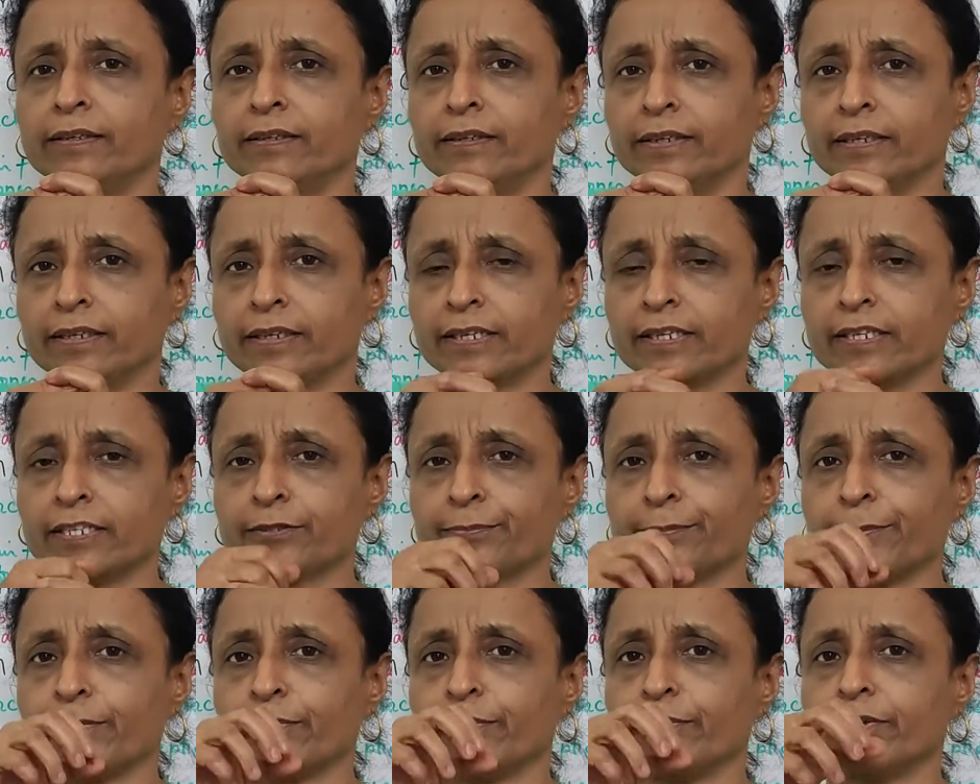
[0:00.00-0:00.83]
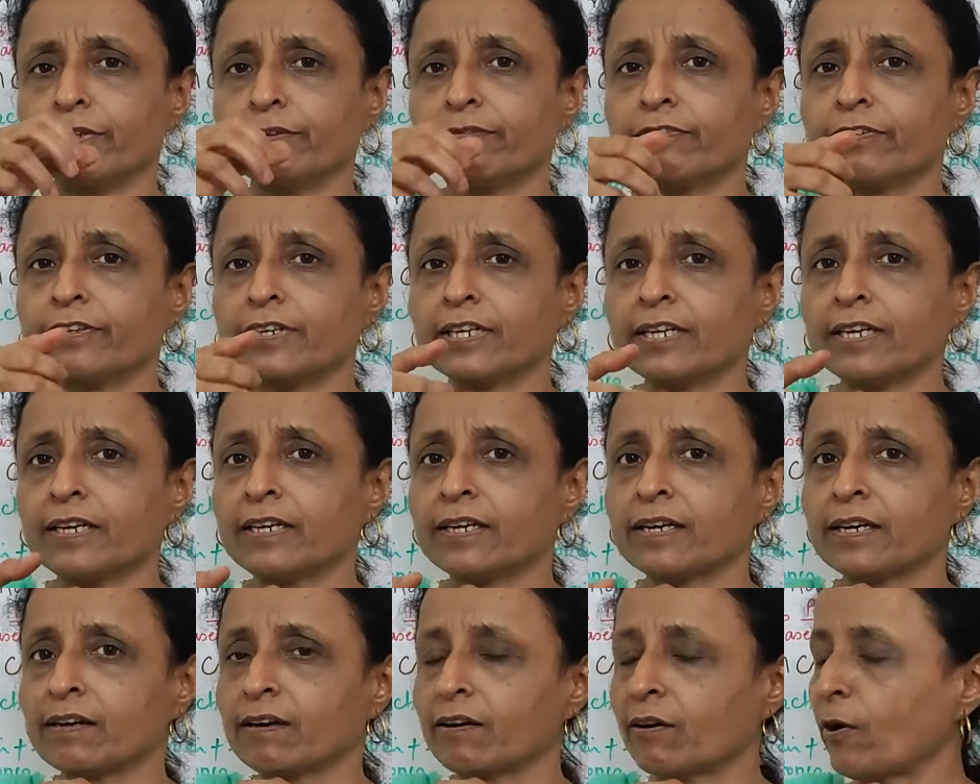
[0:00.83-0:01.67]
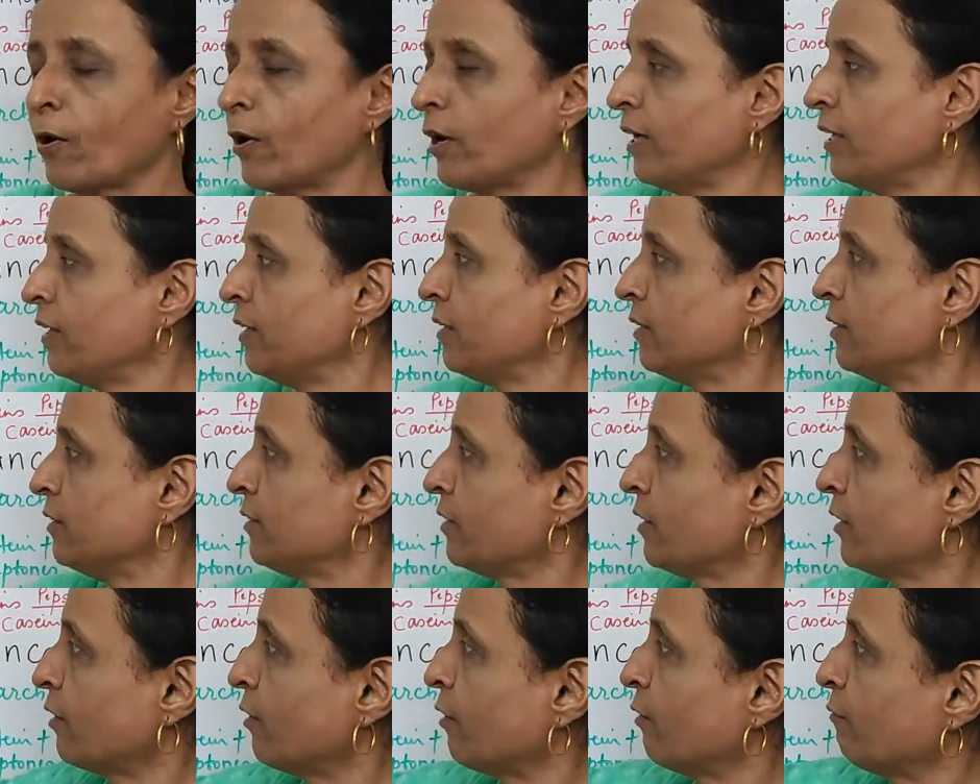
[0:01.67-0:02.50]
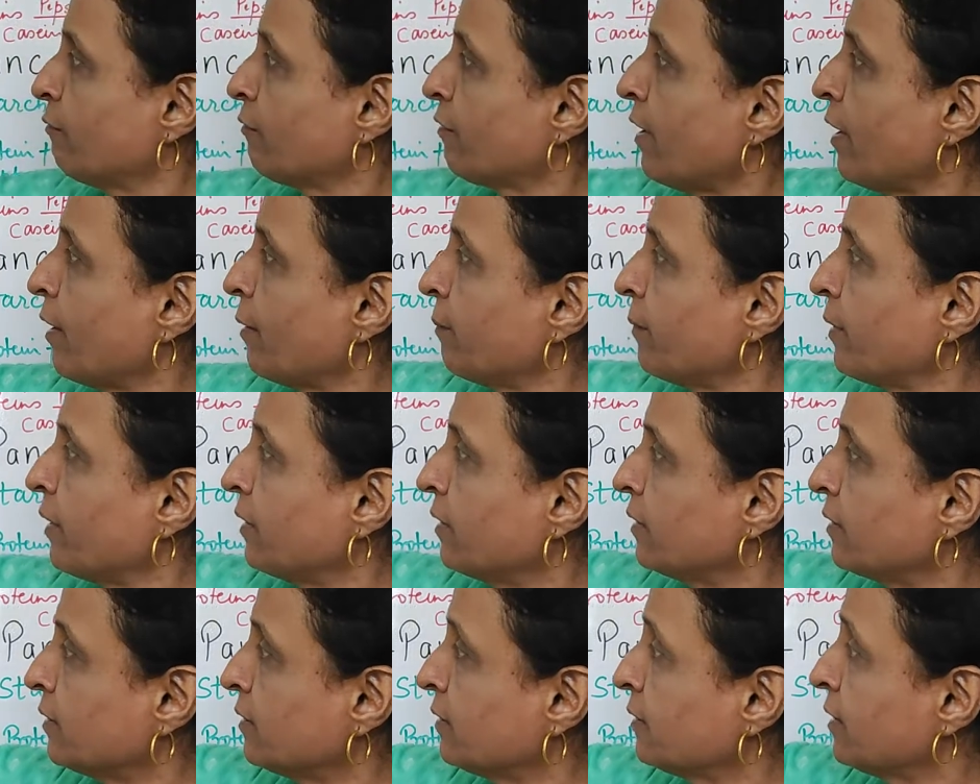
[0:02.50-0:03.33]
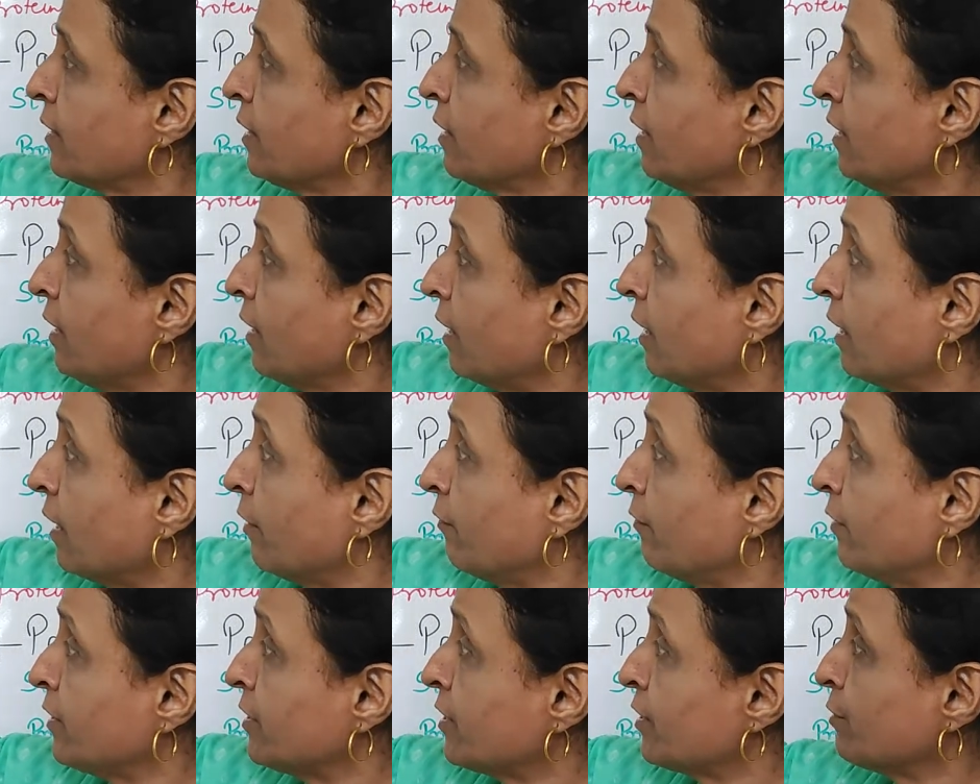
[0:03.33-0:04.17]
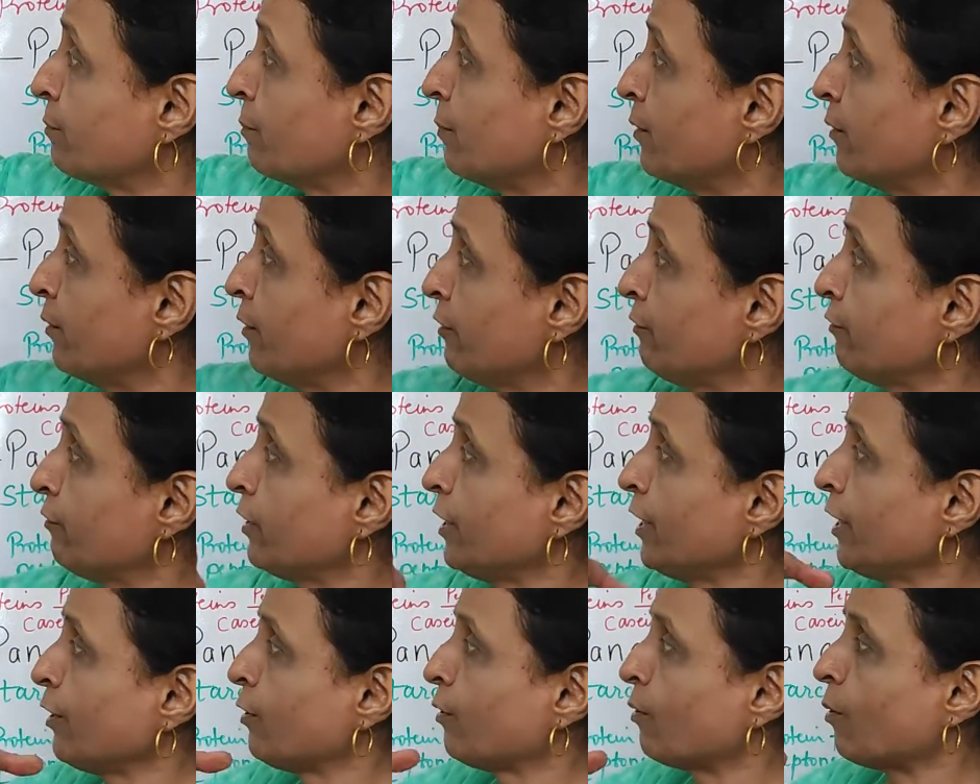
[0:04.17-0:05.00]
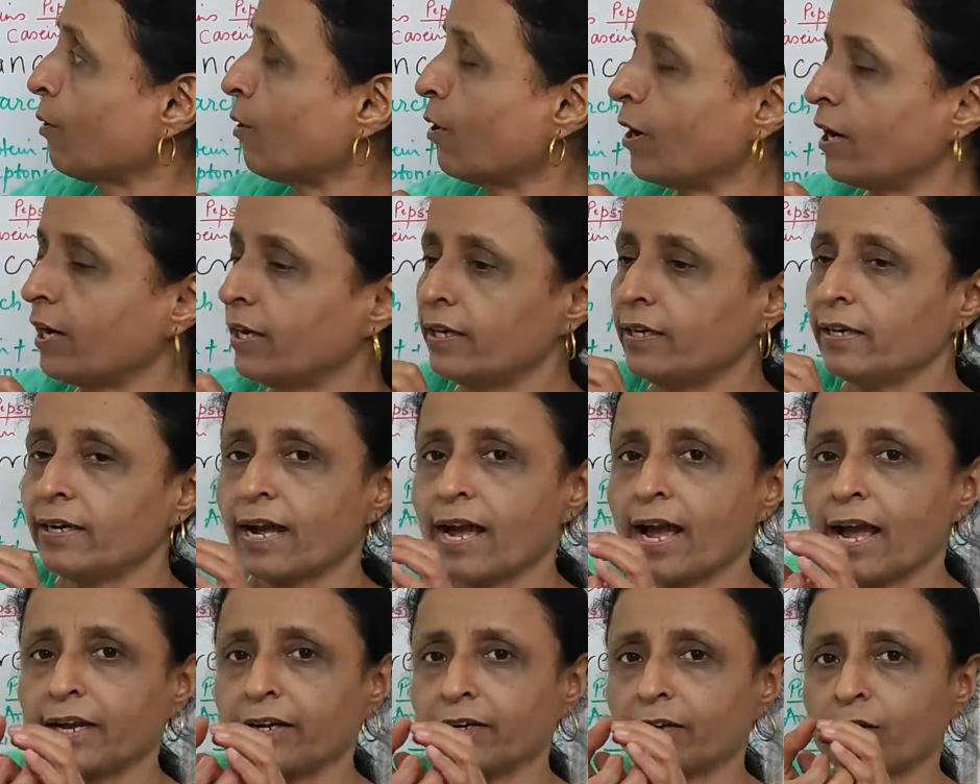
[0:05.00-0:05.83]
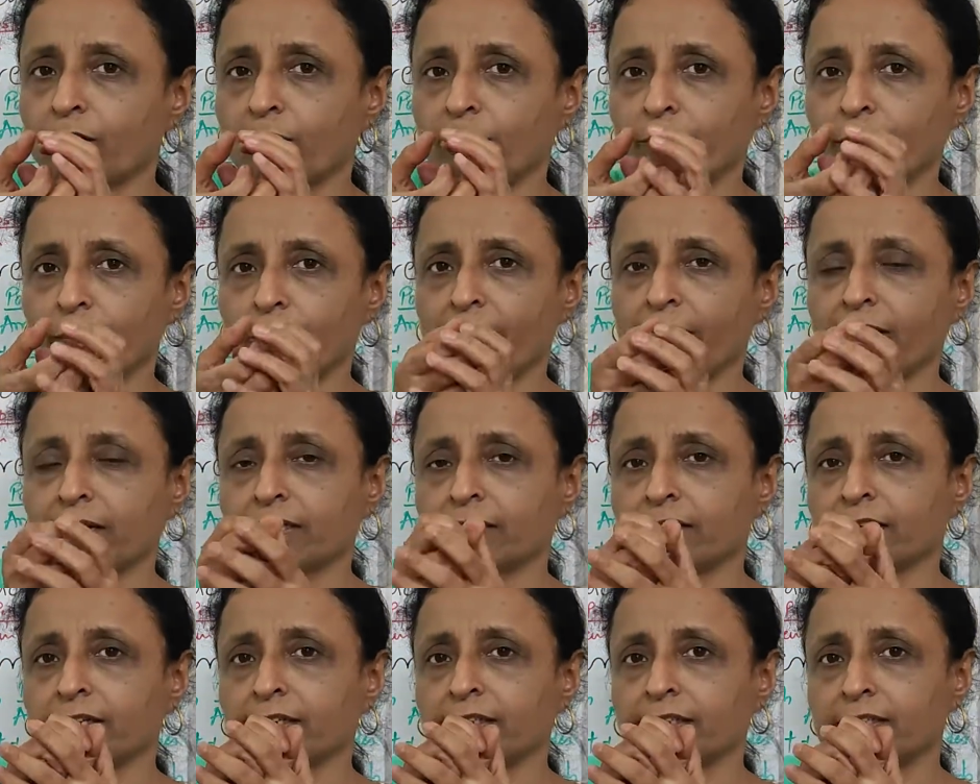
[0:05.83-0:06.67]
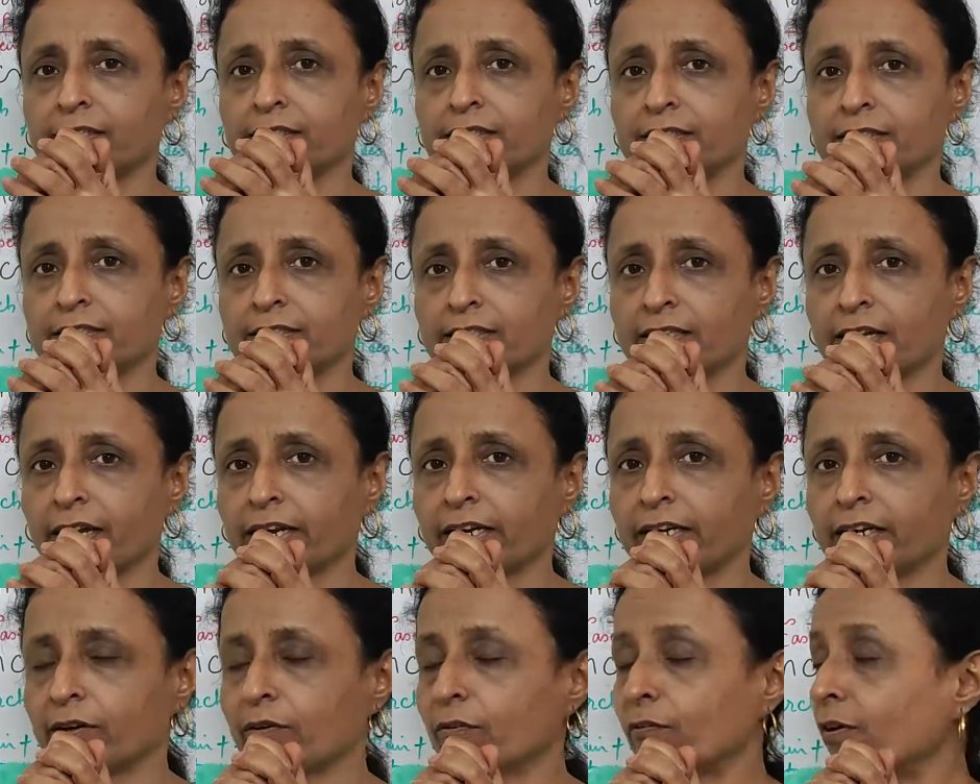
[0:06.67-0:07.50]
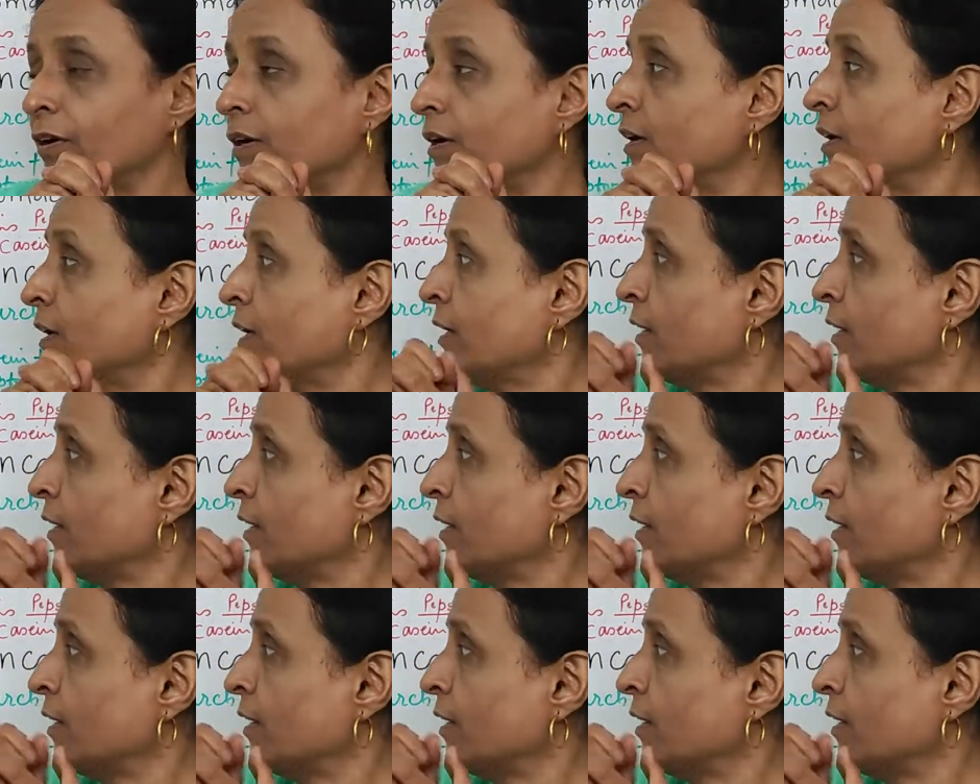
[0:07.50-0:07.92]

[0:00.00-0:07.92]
It is beautifully coiled. It is around 5 meters, which is beautifully coiled and compact, and inside our